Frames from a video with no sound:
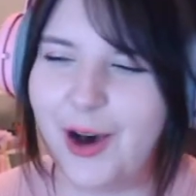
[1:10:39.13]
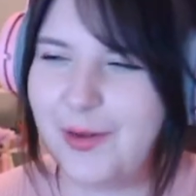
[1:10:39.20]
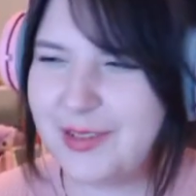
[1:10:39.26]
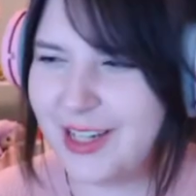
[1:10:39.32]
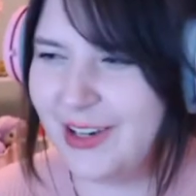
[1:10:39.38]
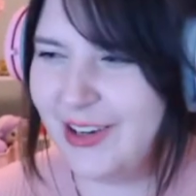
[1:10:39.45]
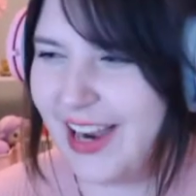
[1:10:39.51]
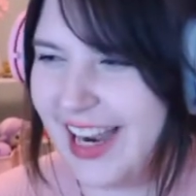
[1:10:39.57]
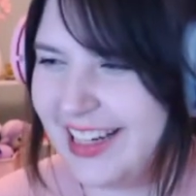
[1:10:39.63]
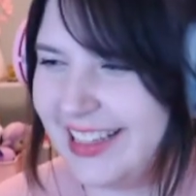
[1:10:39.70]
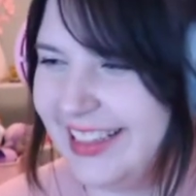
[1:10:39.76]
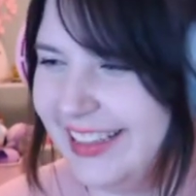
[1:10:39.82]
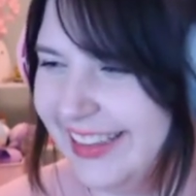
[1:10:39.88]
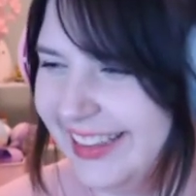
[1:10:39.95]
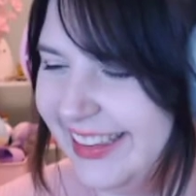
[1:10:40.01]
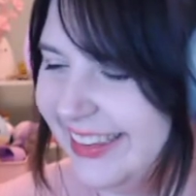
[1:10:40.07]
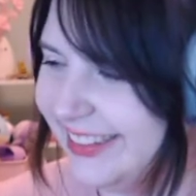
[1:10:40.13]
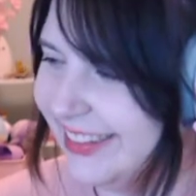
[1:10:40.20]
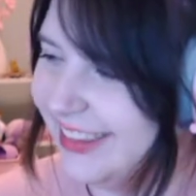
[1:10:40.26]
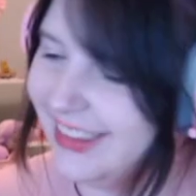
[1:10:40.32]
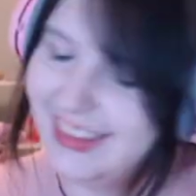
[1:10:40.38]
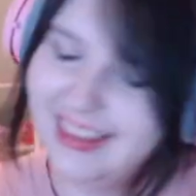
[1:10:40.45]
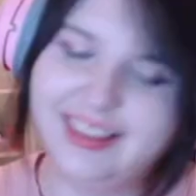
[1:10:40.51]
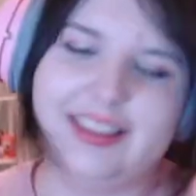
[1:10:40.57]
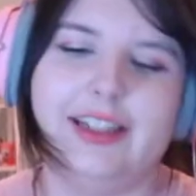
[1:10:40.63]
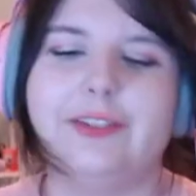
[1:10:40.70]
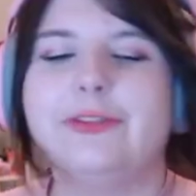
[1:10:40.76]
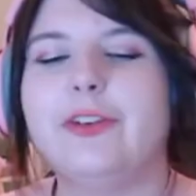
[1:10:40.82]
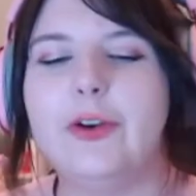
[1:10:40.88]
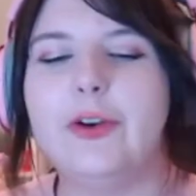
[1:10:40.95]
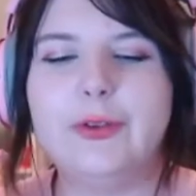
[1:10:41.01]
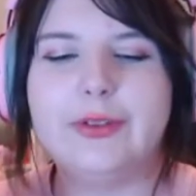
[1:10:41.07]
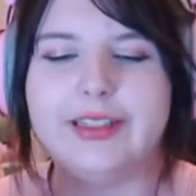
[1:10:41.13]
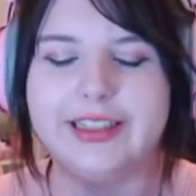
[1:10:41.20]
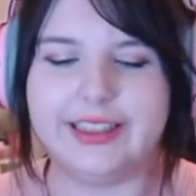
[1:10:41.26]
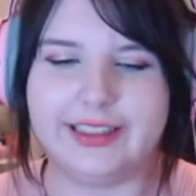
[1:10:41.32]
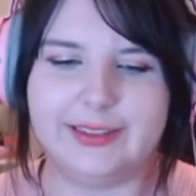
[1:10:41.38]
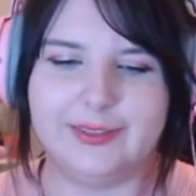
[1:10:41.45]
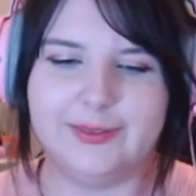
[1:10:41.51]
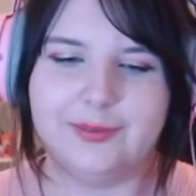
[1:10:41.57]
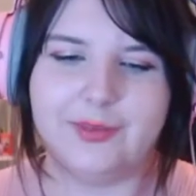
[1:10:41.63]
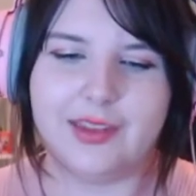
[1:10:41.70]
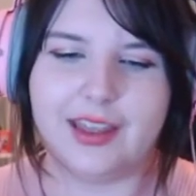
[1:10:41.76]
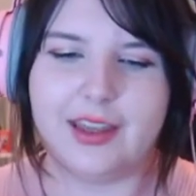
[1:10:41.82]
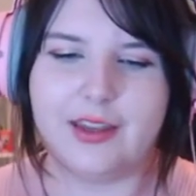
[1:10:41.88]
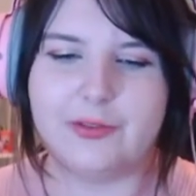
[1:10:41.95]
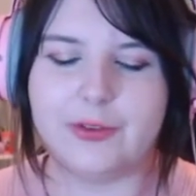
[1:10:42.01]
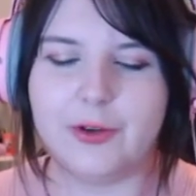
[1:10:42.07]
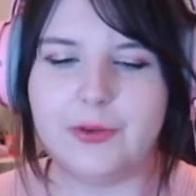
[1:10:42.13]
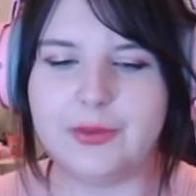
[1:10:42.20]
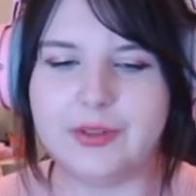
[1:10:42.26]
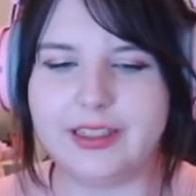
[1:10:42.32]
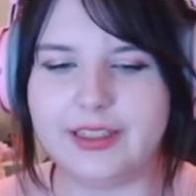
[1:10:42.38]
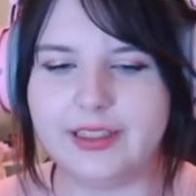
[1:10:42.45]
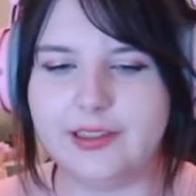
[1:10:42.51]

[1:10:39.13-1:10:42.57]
the directly. If only. If only.